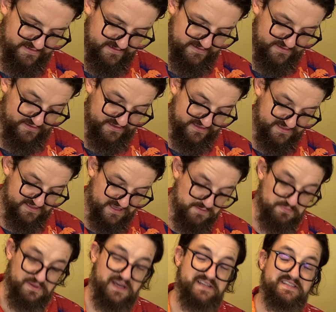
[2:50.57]
couldn't
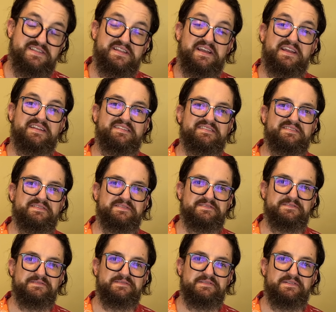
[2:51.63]
sleep last night.
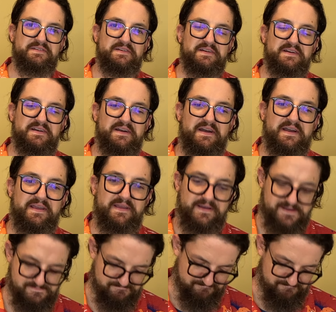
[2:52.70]
I